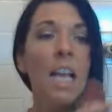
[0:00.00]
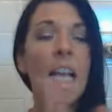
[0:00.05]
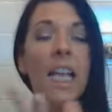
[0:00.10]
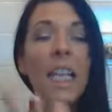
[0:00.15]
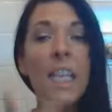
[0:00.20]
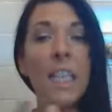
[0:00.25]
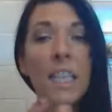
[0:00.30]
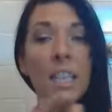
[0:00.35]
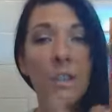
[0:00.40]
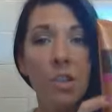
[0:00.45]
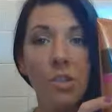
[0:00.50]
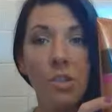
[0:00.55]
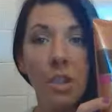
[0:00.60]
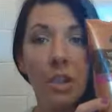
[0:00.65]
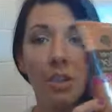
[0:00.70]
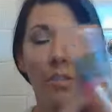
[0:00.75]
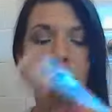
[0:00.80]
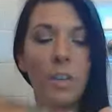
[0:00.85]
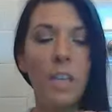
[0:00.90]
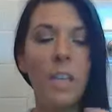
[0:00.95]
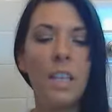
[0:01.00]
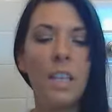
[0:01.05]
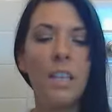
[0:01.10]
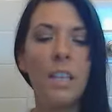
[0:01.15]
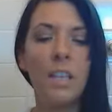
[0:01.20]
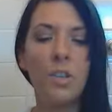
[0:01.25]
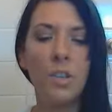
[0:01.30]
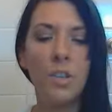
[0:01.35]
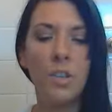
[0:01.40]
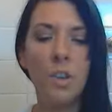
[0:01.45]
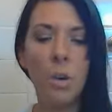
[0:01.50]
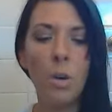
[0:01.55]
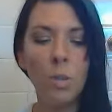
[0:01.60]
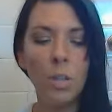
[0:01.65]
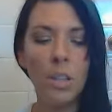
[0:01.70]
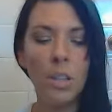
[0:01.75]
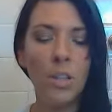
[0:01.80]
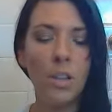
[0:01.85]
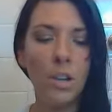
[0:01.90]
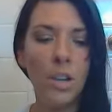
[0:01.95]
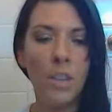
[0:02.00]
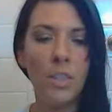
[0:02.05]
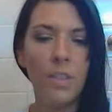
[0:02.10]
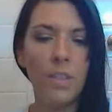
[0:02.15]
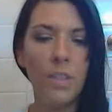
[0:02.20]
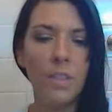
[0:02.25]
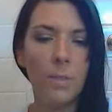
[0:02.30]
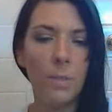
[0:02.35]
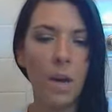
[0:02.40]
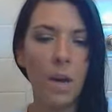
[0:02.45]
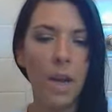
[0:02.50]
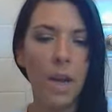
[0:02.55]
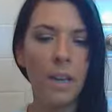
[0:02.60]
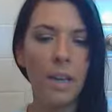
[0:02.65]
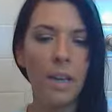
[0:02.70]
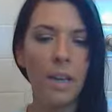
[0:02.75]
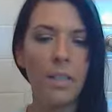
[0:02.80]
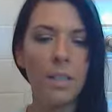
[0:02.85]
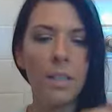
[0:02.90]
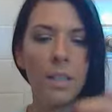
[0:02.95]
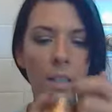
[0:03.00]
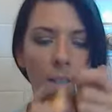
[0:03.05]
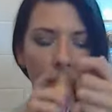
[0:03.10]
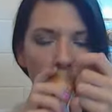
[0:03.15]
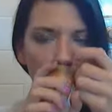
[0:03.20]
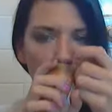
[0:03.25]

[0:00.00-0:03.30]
It is streak free. There's no glitter in this product,